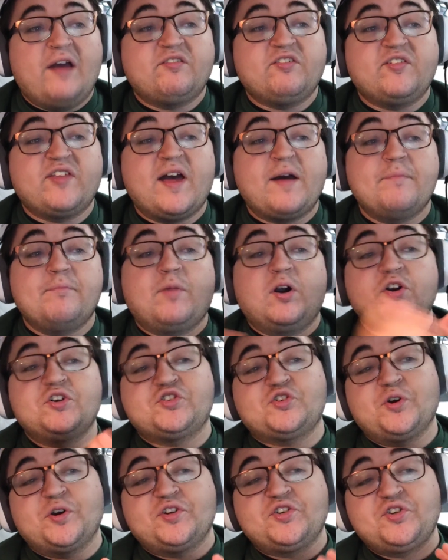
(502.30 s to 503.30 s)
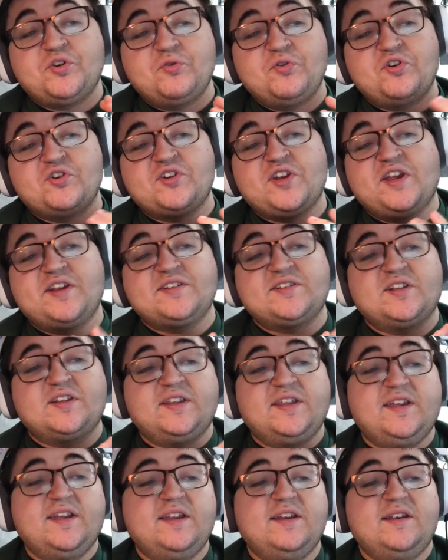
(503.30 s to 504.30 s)
after that, Martin Truex Jr. takes the
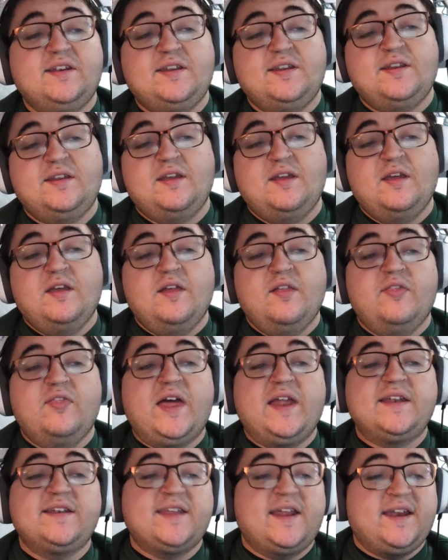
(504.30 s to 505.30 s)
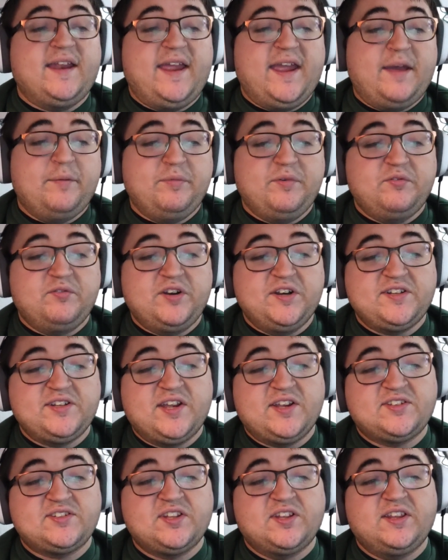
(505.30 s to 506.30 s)
lead. Then Denny Hamlin
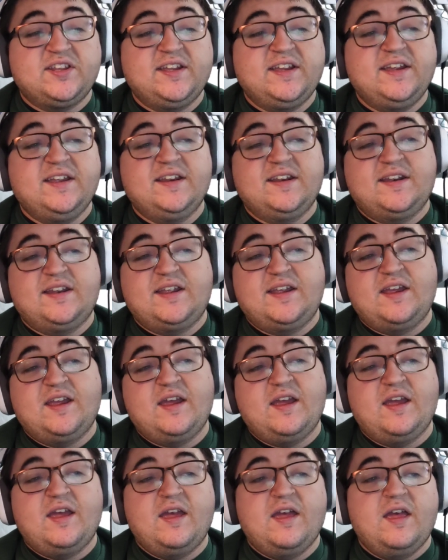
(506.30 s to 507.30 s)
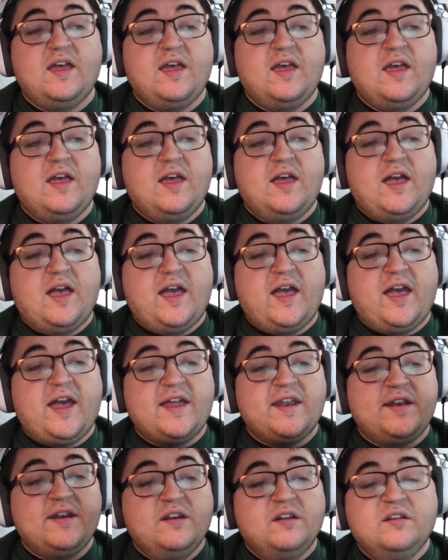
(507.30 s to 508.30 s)
retakes the lead.
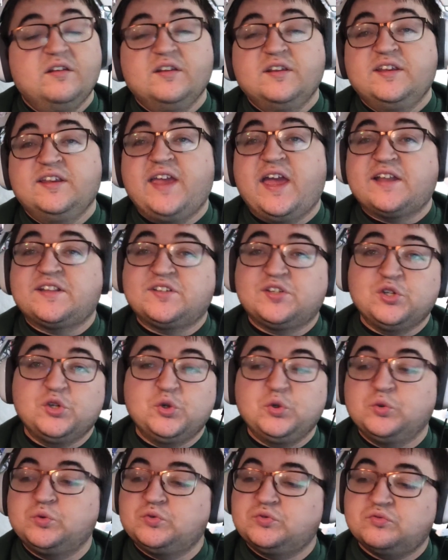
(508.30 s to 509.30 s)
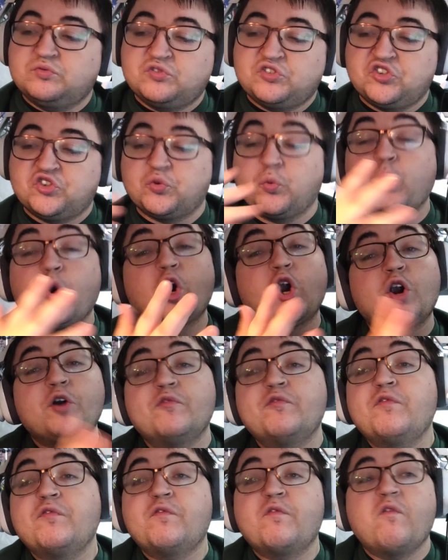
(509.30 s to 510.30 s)
And he had to
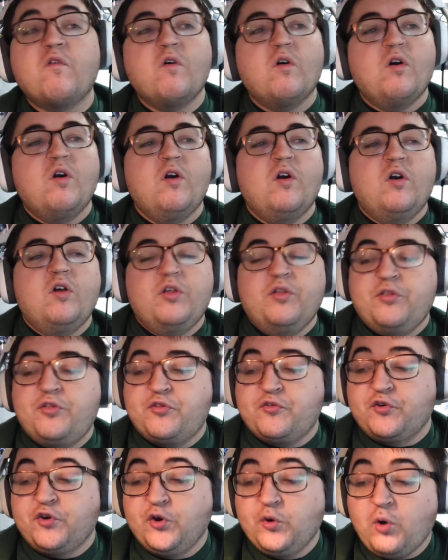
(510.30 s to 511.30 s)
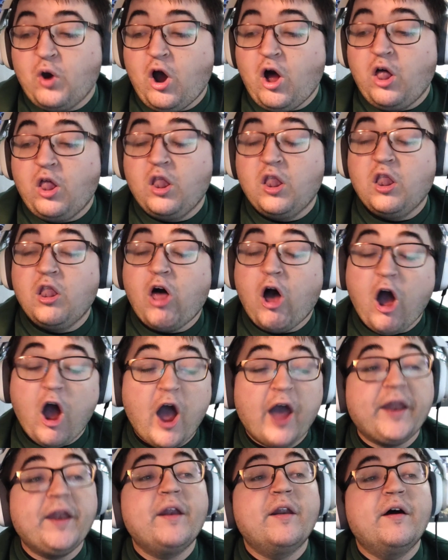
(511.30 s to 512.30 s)
swerve through a
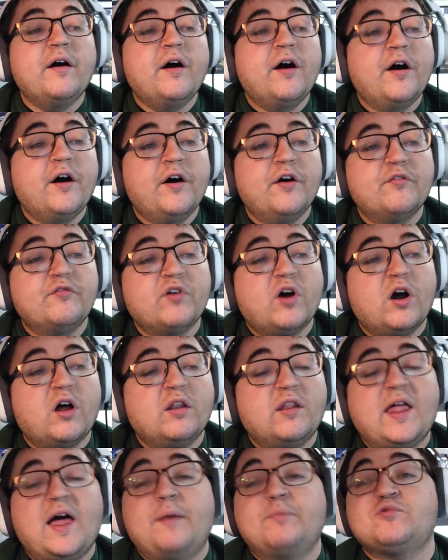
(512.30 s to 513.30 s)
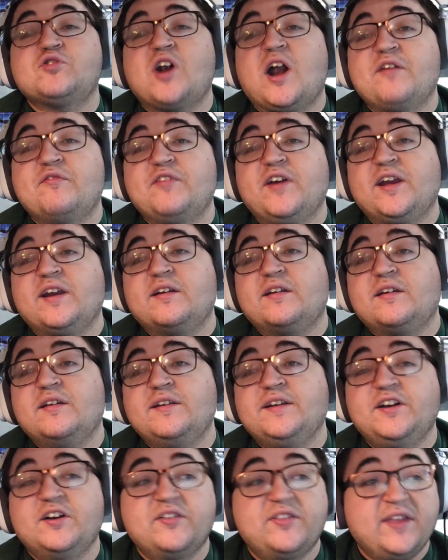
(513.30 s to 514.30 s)
lot of uh, lap traffic
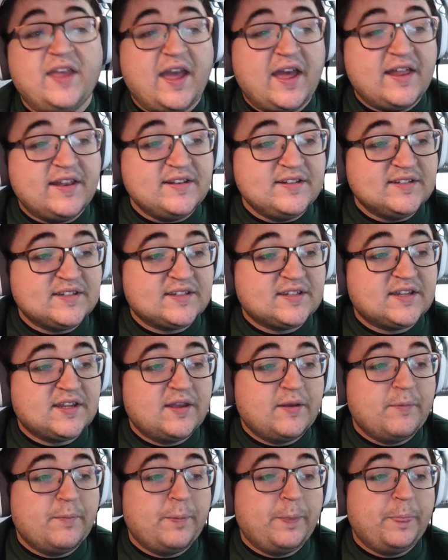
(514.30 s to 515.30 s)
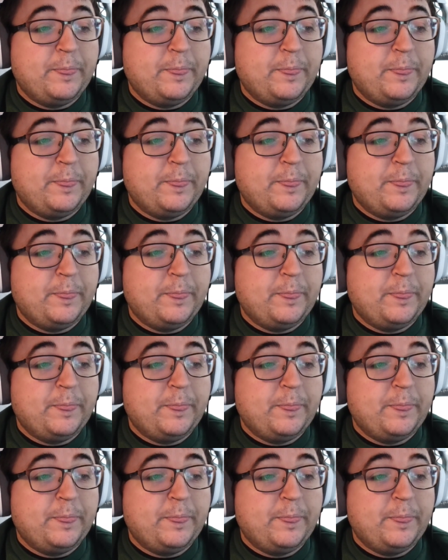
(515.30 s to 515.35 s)
near the end.